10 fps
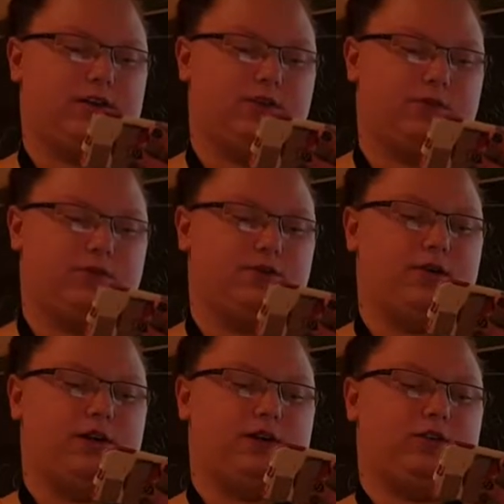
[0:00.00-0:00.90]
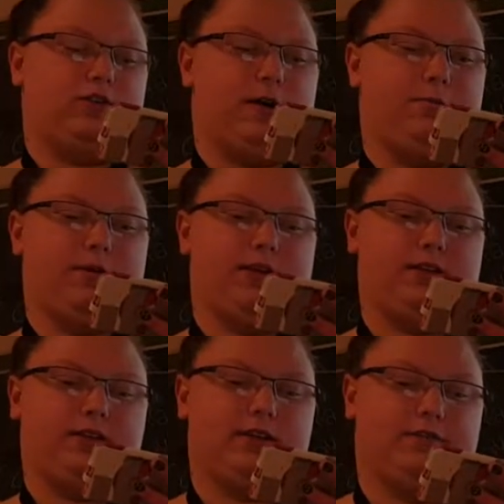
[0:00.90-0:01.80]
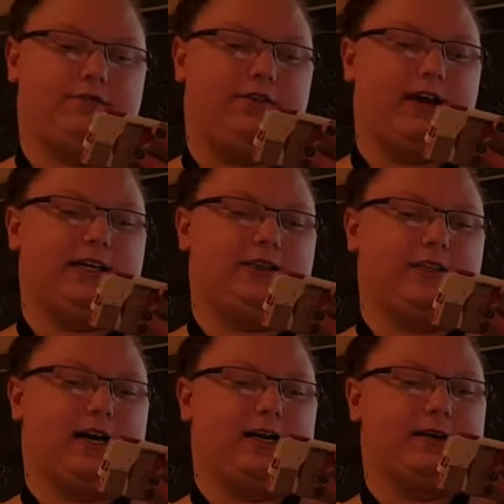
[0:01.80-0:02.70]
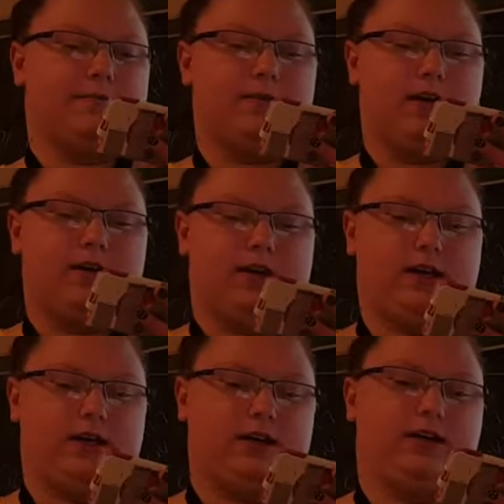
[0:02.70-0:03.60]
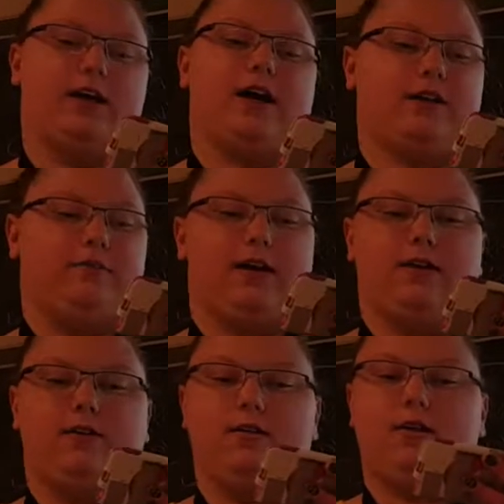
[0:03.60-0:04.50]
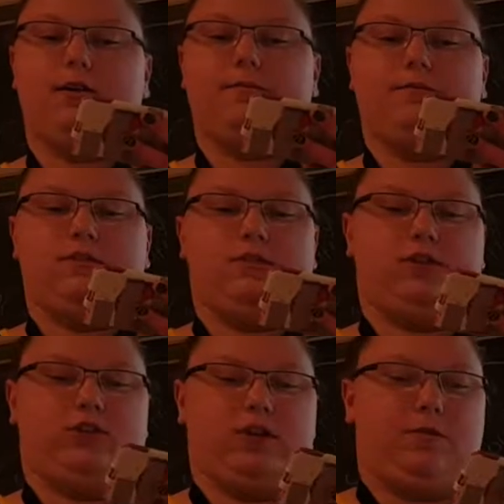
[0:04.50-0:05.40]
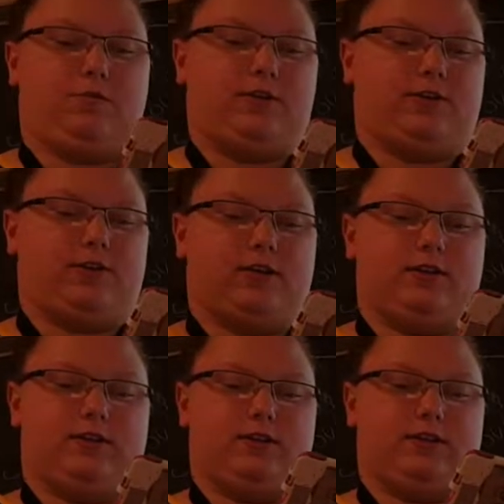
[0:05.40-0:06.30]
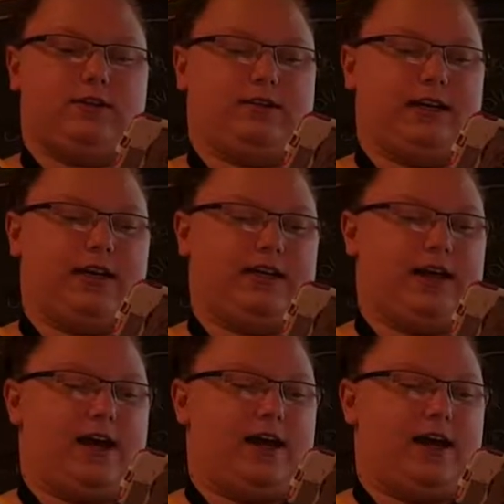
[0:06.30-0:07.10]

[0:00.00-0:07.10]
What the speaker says: through Intrepid's flight deck, killing 9 men. The ship returned to San